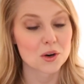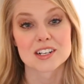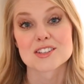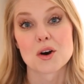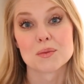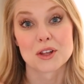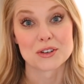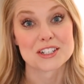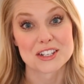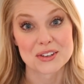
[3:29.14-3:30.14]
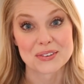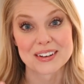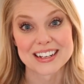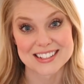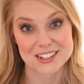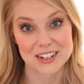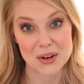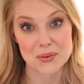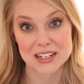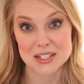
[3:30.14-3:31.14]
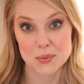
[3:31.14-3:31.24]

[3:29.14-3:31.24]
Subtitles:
course, Home Alone 2 is a great one as